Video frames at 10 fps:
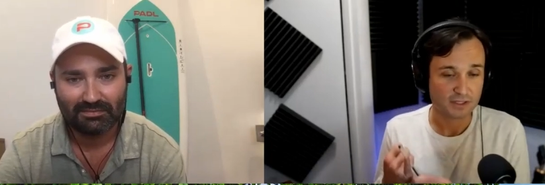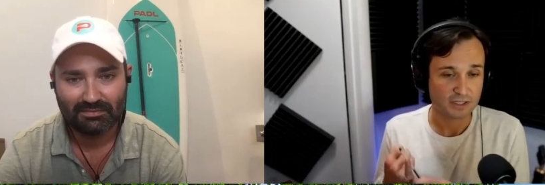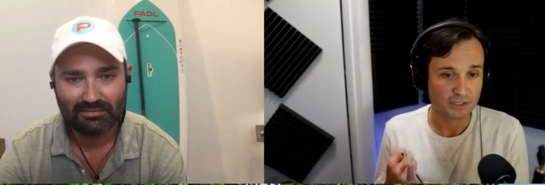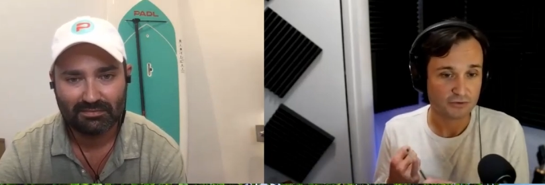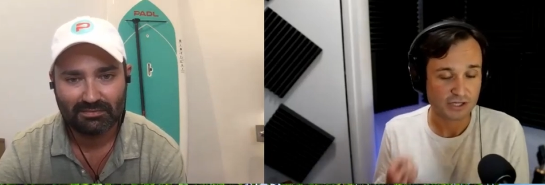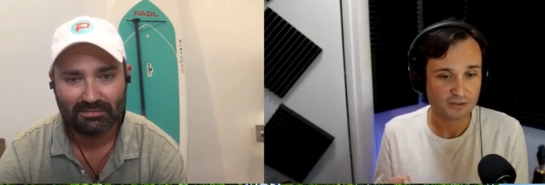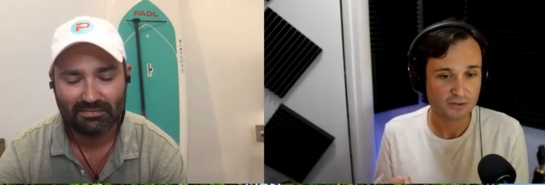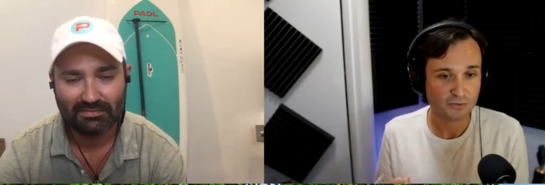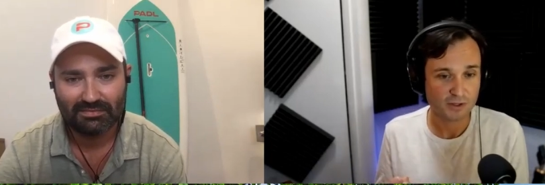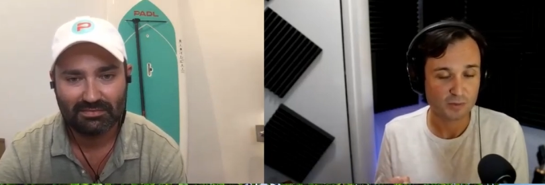Speaker 1: I need to check the
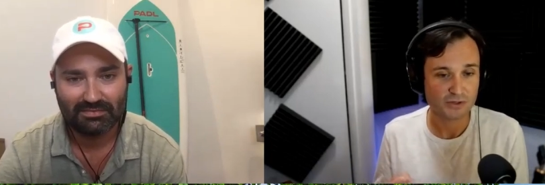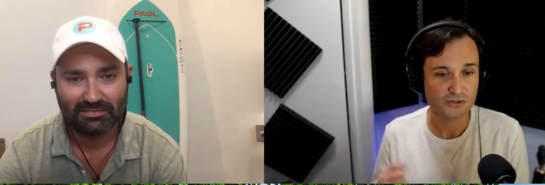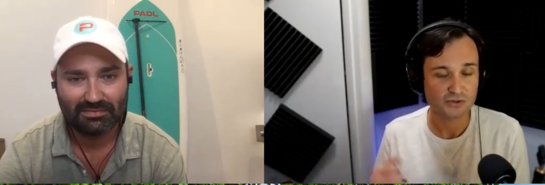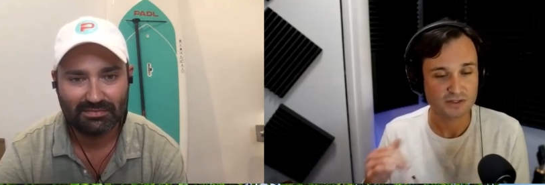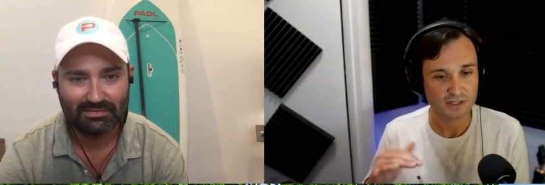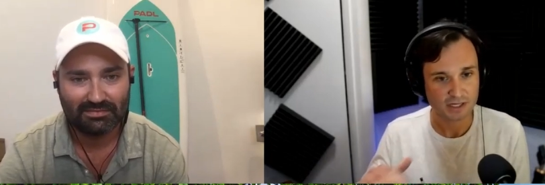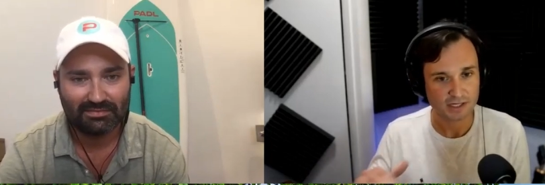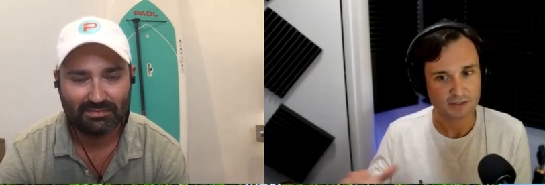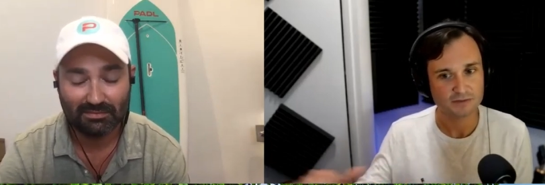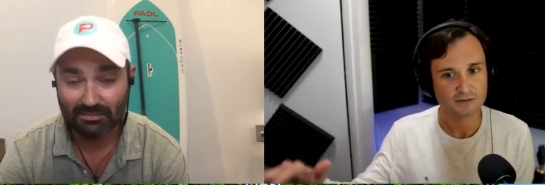weather to make sure it's a
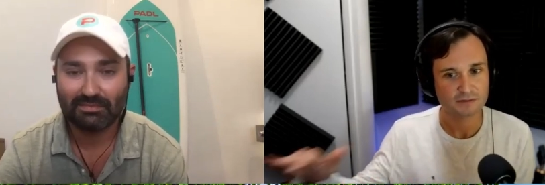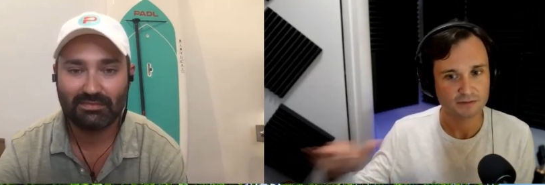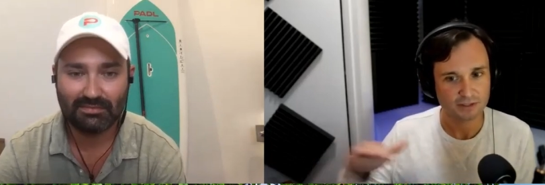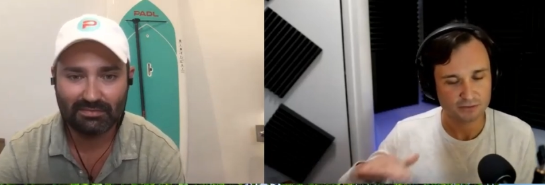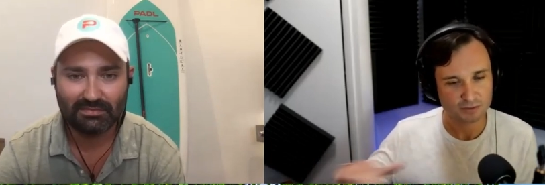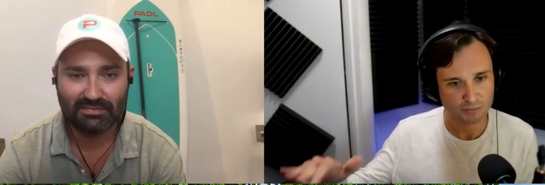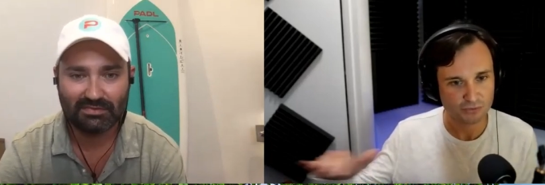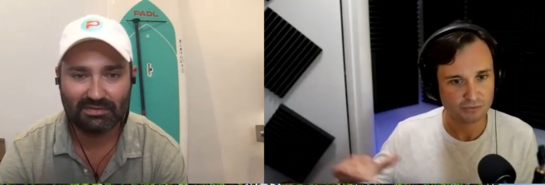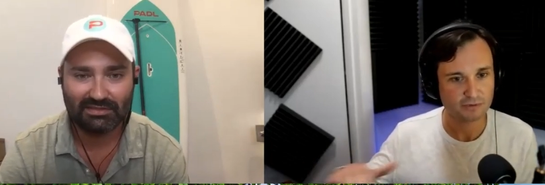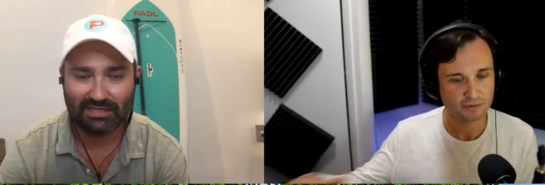nice, you know,
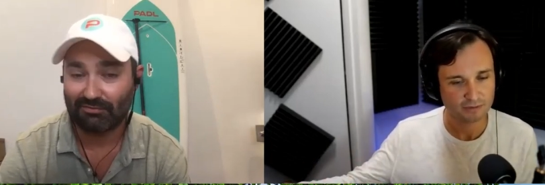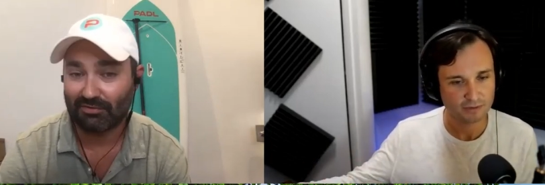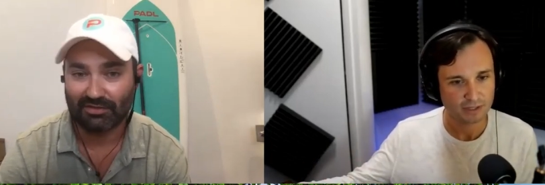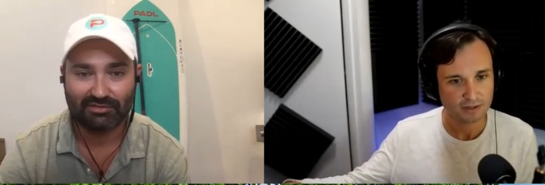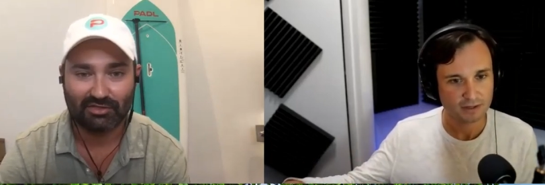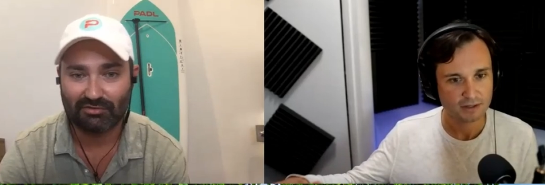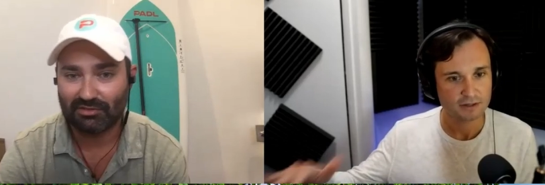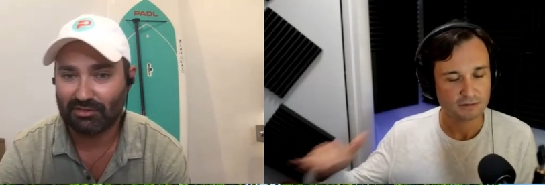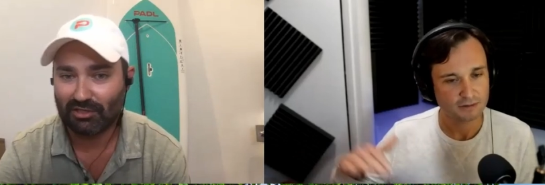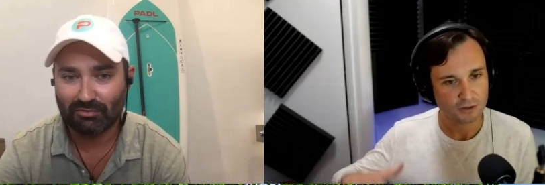smooth. Definitely. So
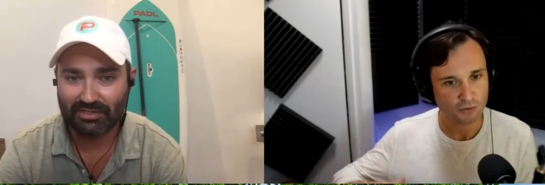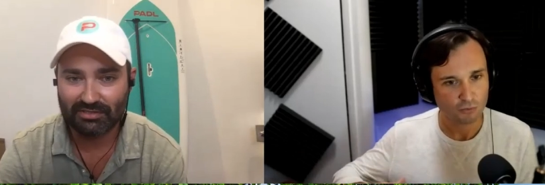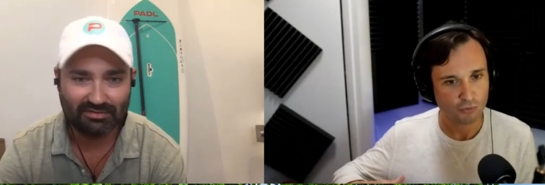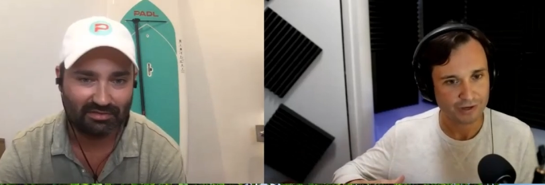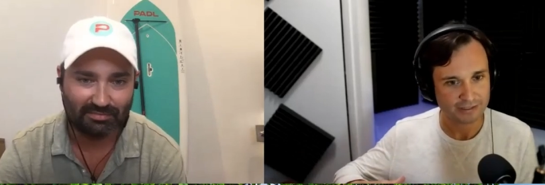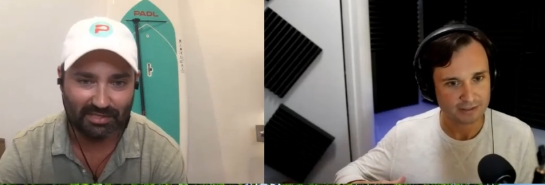low, low wind, is the